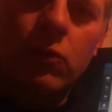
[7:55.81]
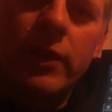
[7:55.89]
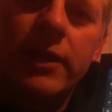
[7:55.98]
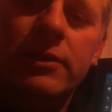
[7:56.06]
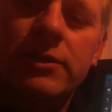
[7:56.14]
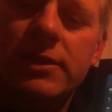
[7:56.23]
we
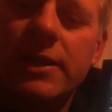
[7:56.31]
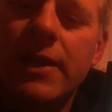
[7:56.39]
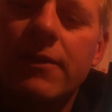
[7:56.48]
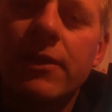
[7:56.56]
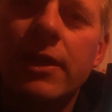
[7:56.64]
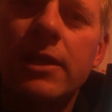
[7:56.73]
can
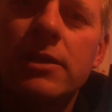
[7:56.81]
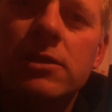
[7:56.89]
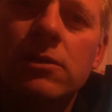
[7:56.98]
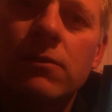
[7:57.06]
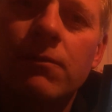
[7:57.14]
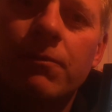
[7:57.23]
set
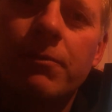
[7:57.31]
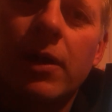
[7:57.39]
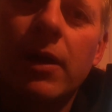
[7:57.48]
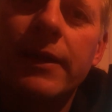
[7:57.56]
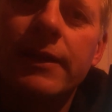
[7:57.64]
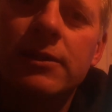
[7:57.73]
these
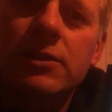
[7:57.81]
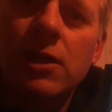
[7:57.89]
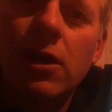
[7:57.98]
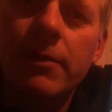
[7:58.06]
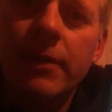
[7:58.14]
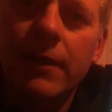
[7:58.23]
by
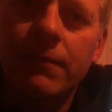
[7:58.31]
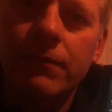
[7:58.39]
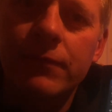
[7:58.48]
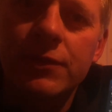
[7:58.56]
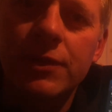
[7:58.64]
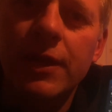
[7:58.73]
timing.
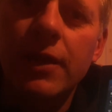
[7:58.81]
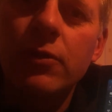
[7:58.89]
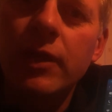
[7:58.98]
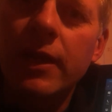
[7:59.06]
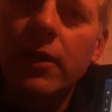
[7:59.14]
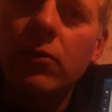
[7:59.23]
So they
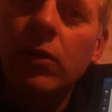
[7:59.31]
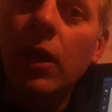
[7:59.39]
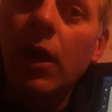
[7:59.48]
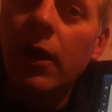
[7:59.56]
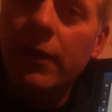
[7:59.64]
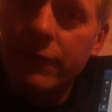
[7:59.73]
only go
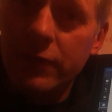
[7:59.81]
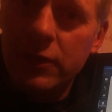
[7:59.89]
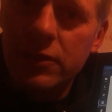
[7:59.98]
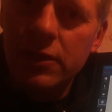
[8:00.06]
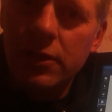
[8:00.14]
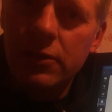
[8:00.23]
live at a
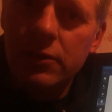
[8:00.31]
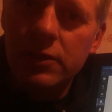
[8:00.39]
certain